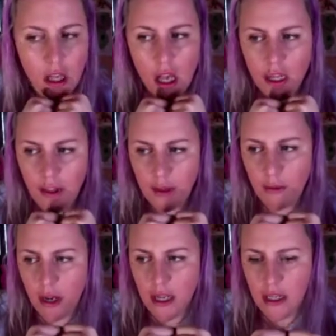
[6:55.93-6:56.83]
Another
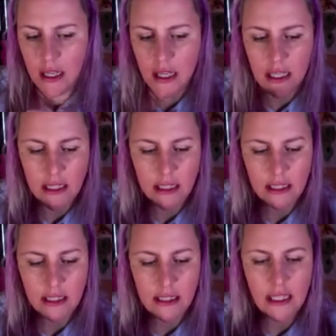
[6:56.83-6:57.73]
one
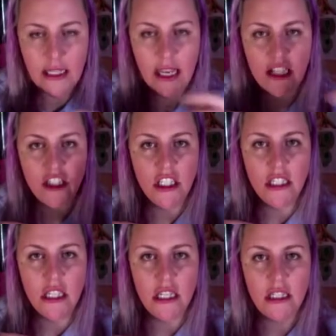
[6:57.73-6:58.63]
is
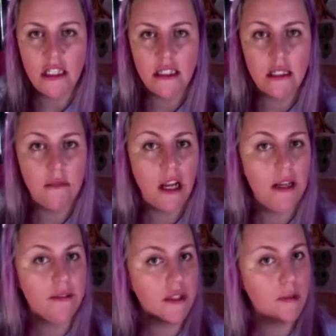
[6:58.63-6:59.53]
engaging in some
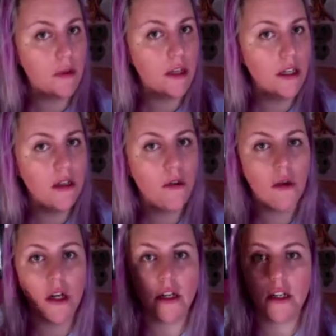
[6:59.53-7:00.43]
kind of sport
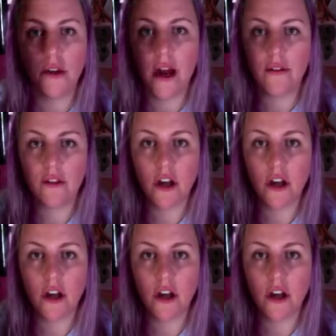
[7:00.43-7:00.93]
or craft or